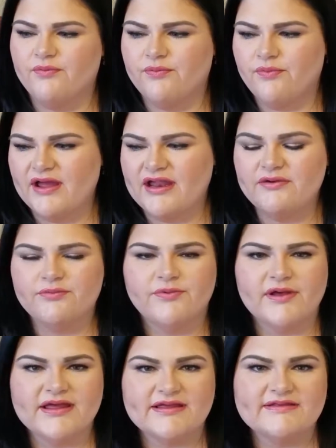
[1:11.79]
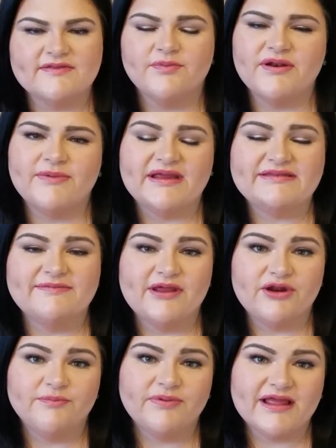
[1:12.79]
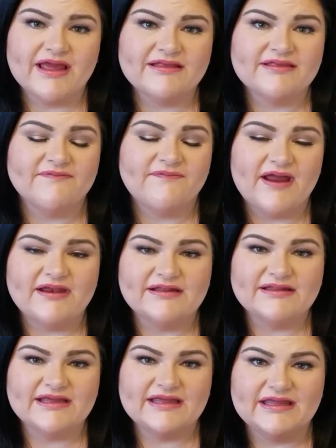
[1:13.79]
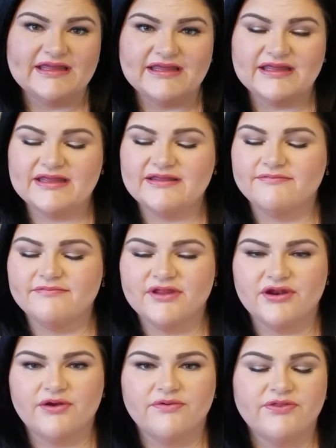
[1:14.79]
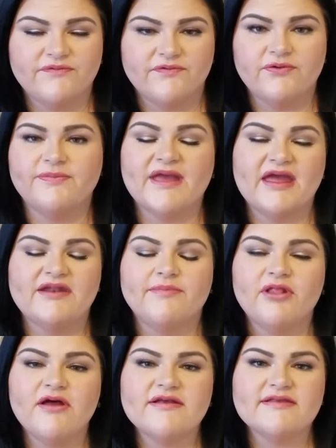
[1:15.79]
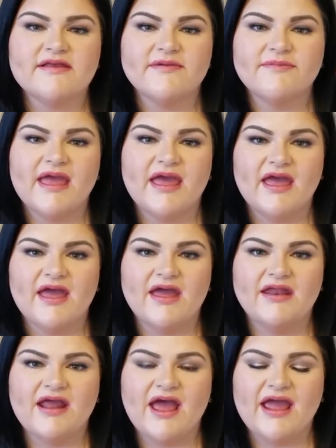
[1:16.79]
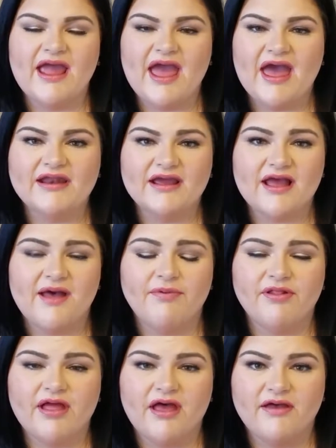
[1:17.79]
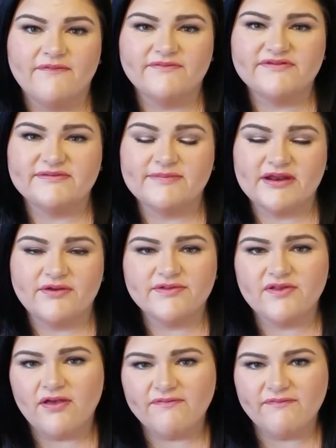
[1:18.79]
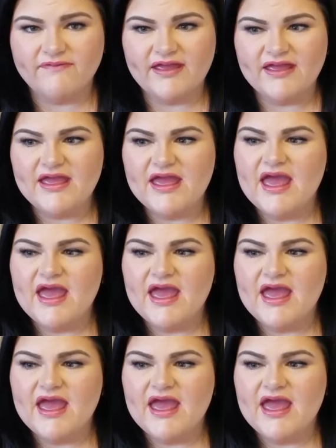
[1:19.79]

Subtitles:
One was one of my tomato plants finally, the fruit began to blossom, and I had a couple of tomatoes off of it.